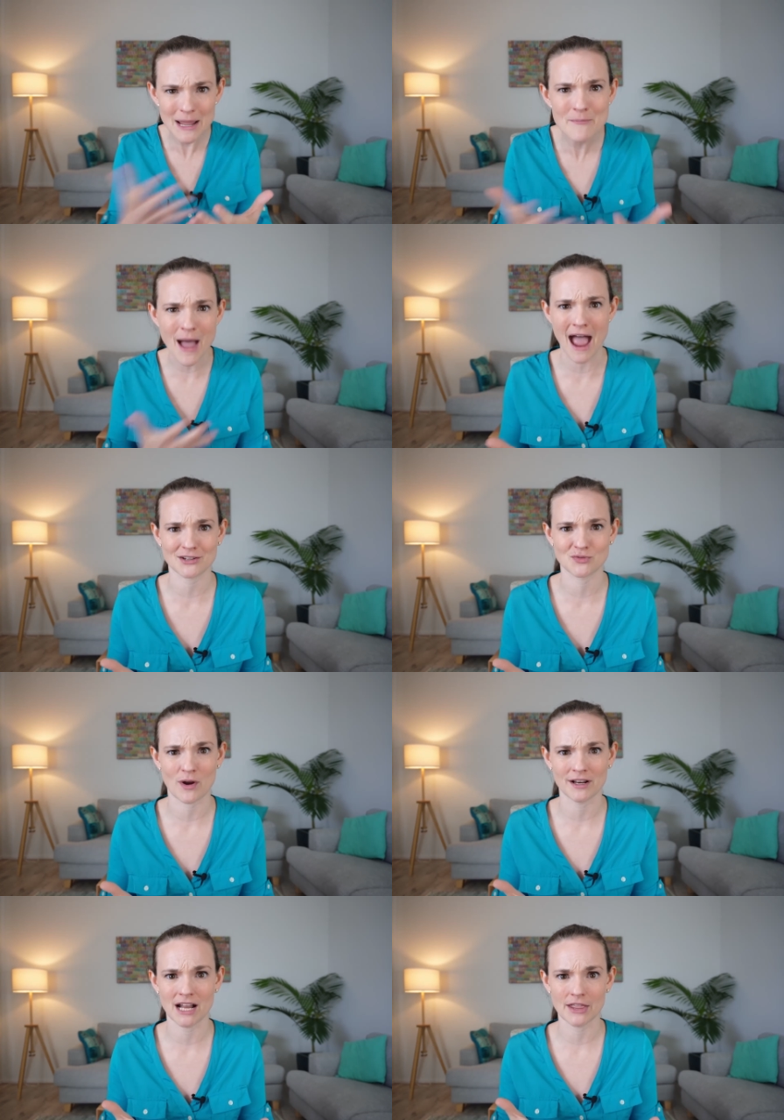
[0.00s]
impact
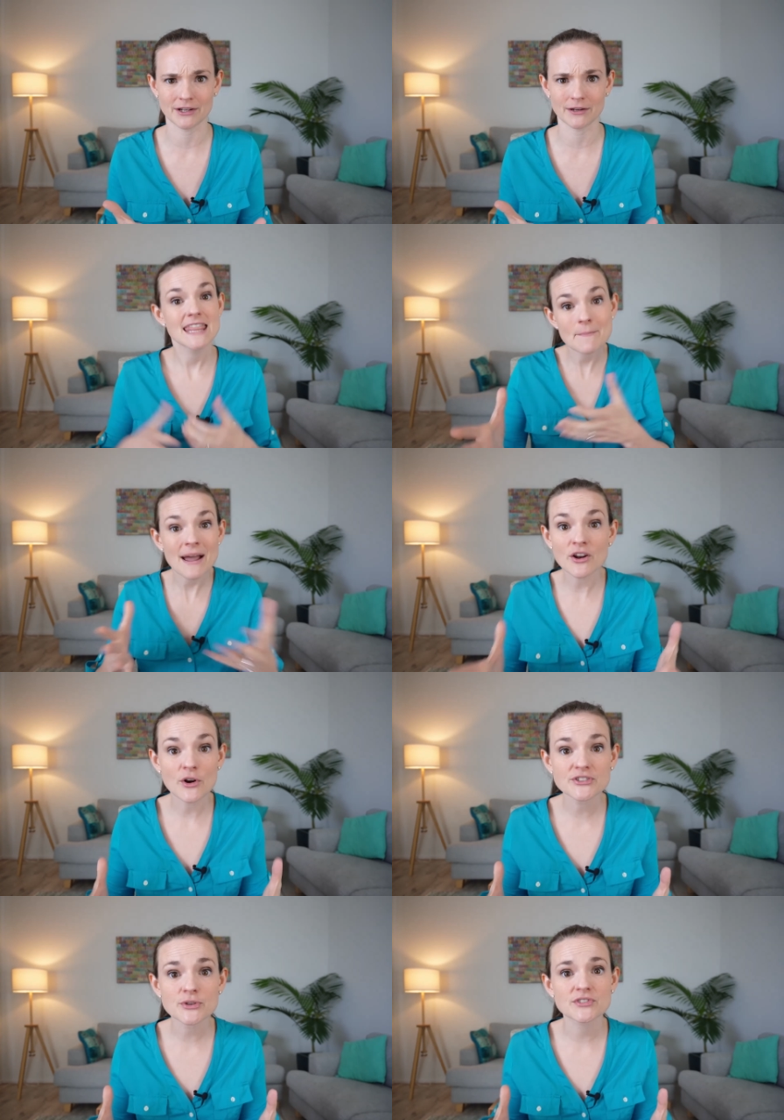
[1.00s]
one another. They might
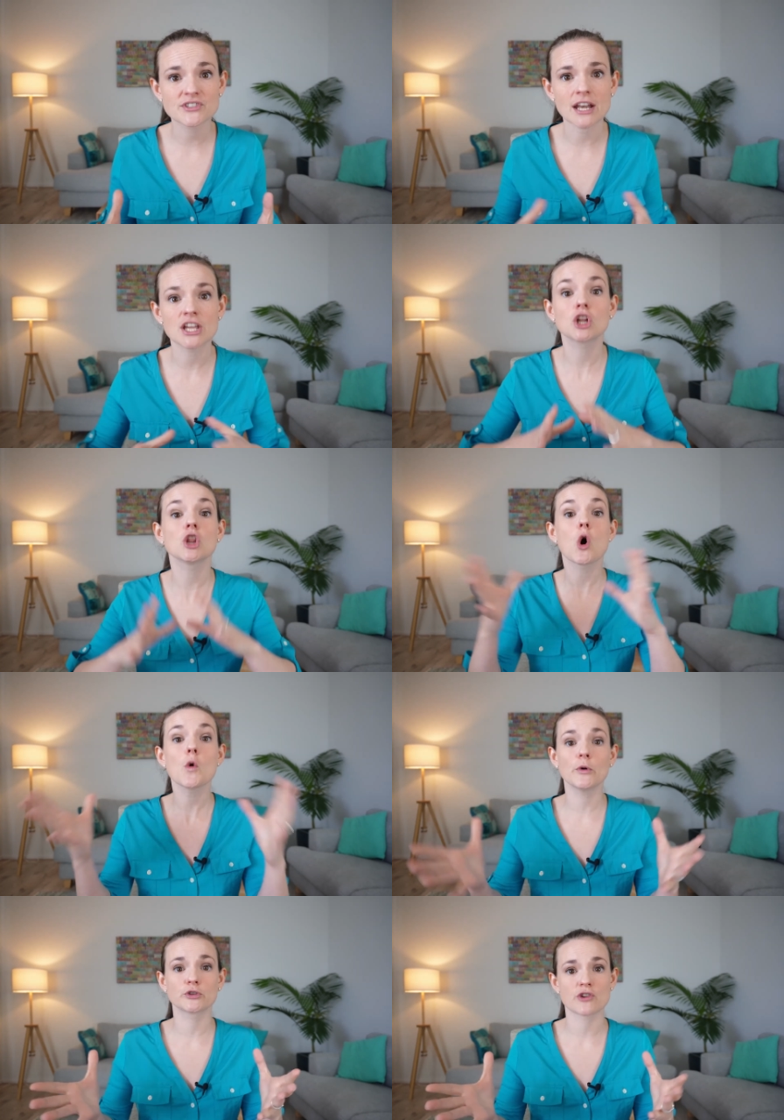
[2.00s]
also study
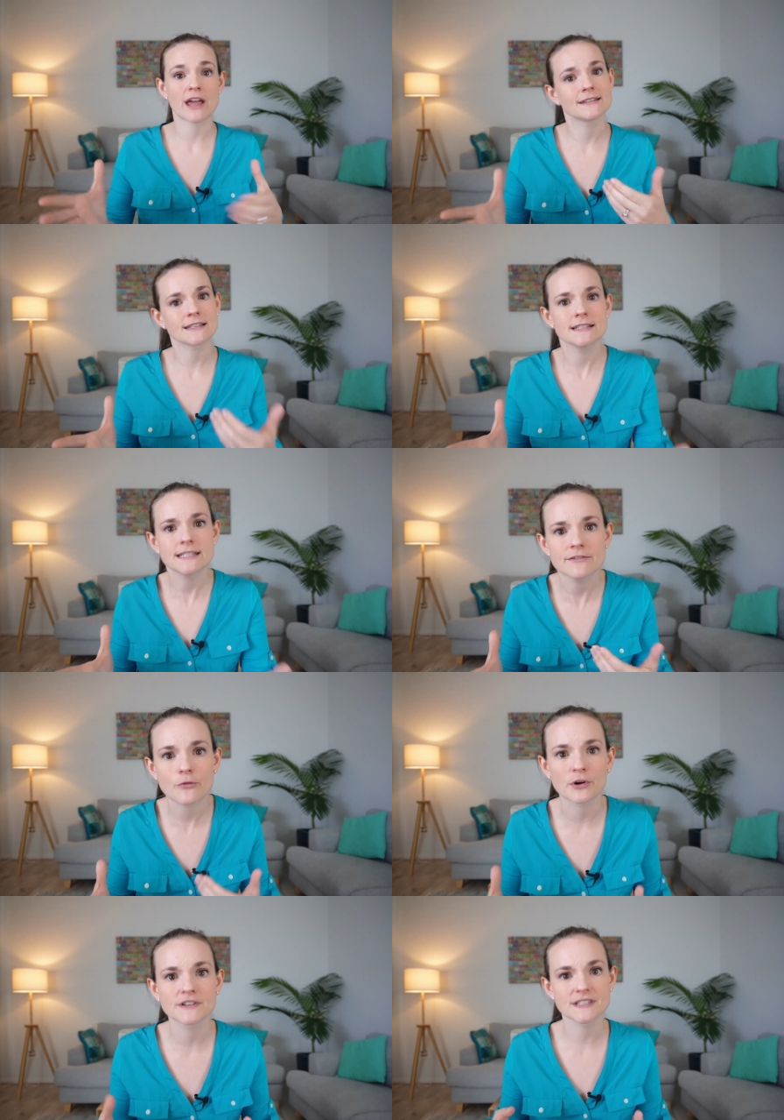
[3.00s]
global trends in
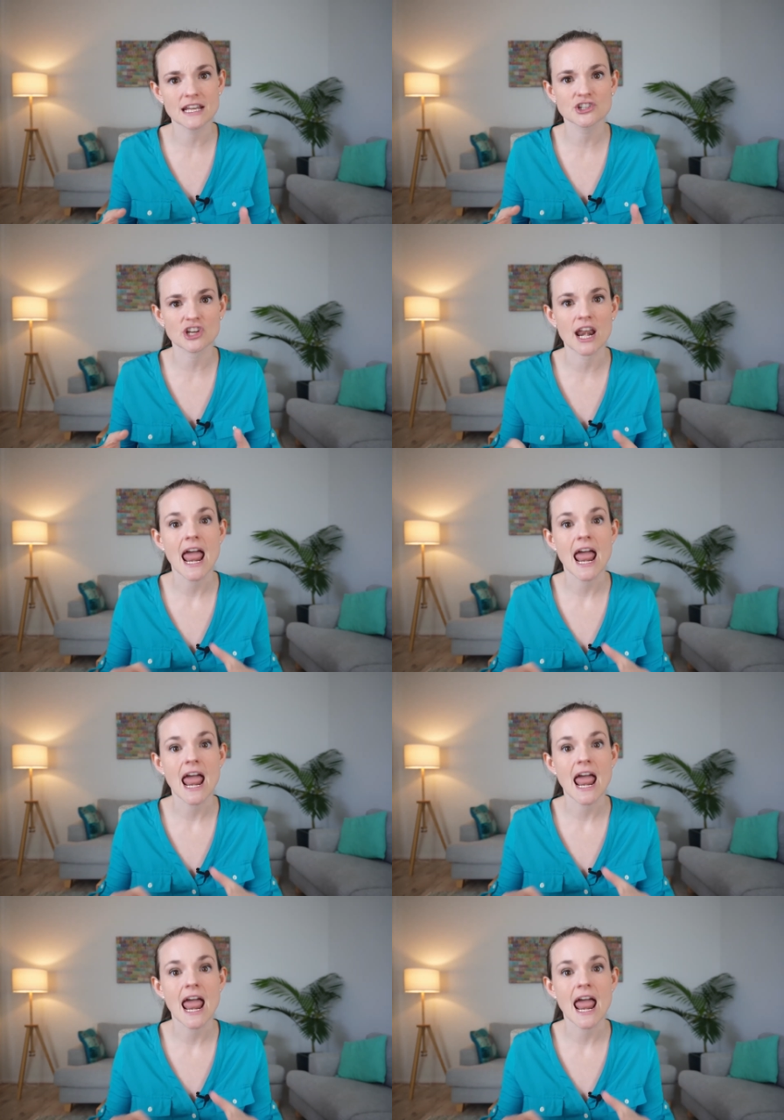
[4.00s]
deforestation